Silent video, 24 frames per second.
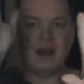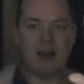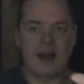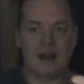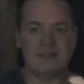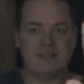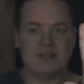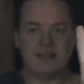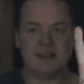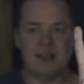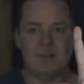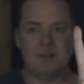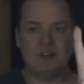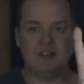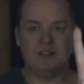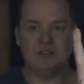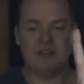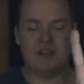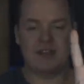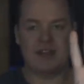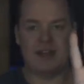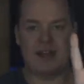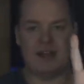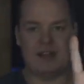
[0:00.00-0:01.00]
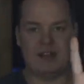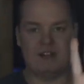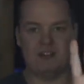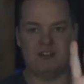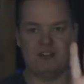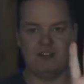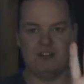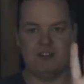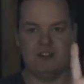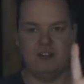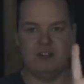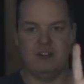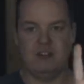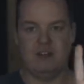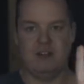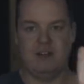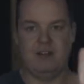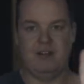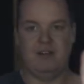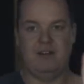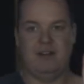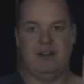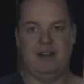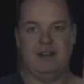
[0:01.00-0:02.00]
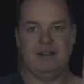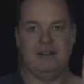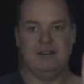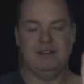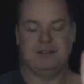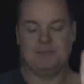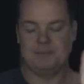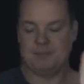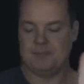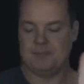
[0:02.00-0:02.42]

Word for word: as I come and do the catch, right?